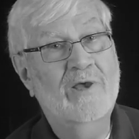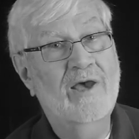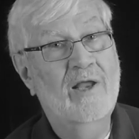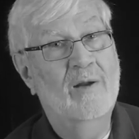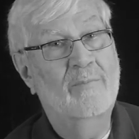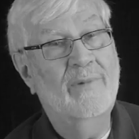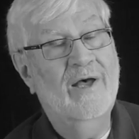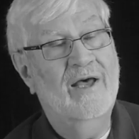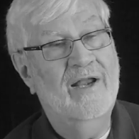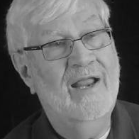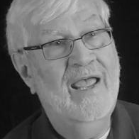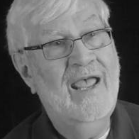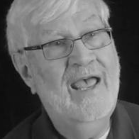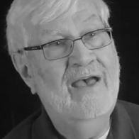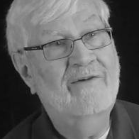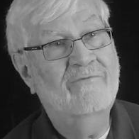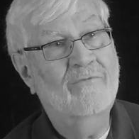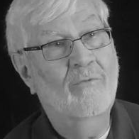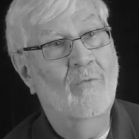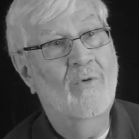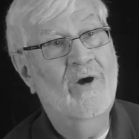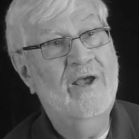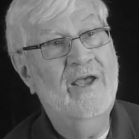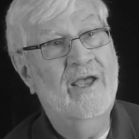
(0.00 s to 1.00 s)
got about
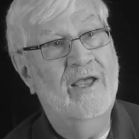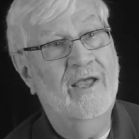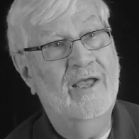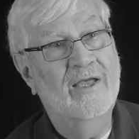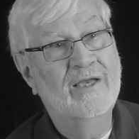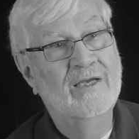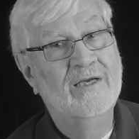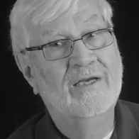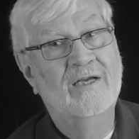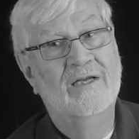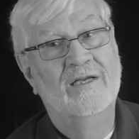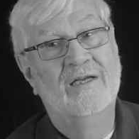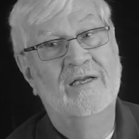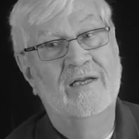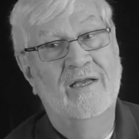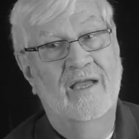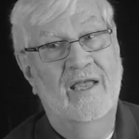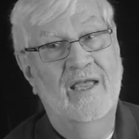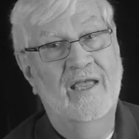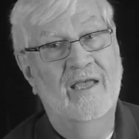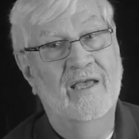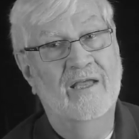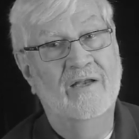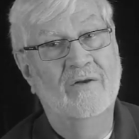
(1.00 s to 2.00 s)
halfway,
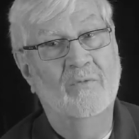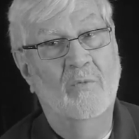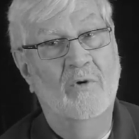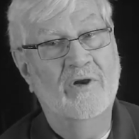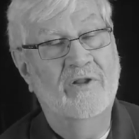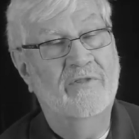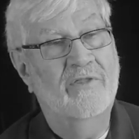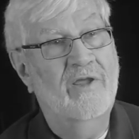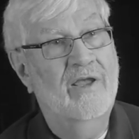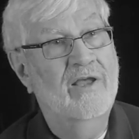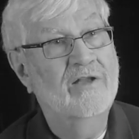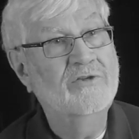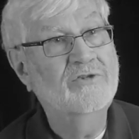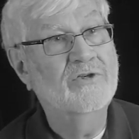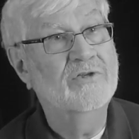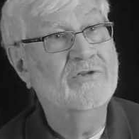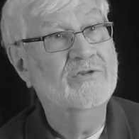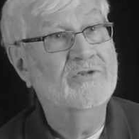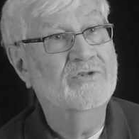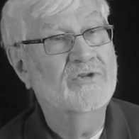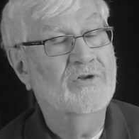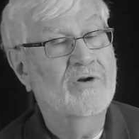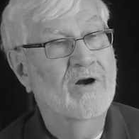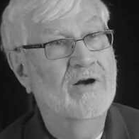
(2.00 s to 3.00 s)
and one of the
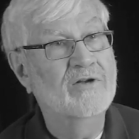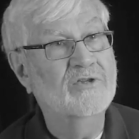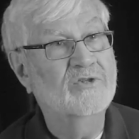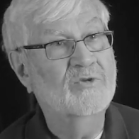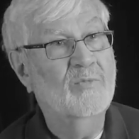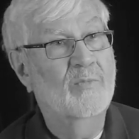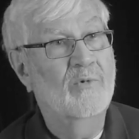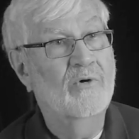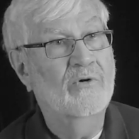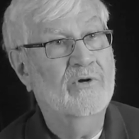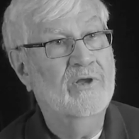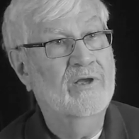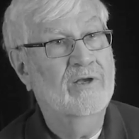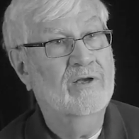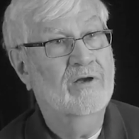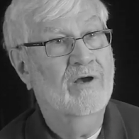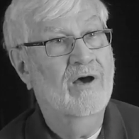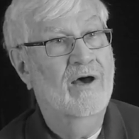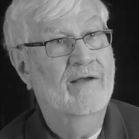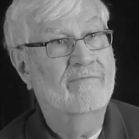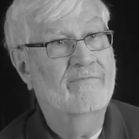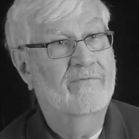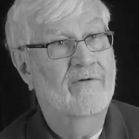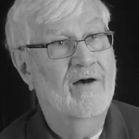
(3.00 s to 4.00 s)
engines started smoking,
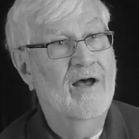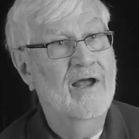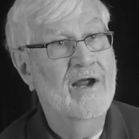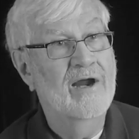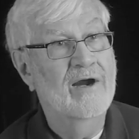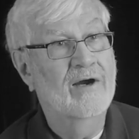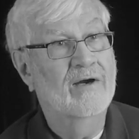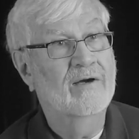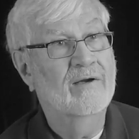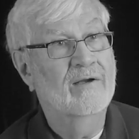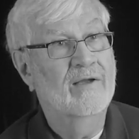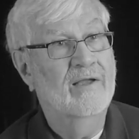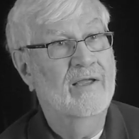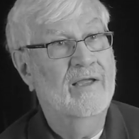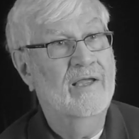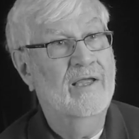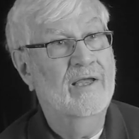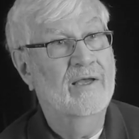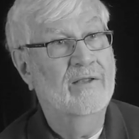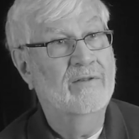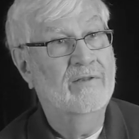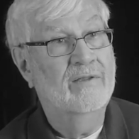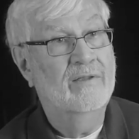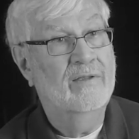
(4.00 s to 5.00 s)
caught fire,
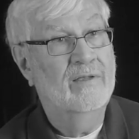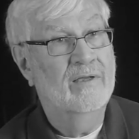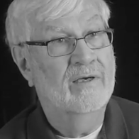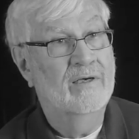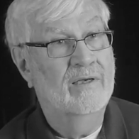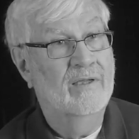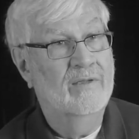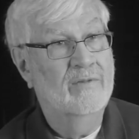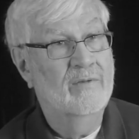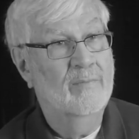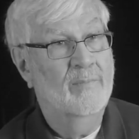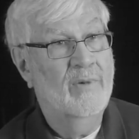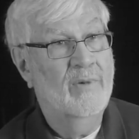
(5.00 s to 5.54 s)
and the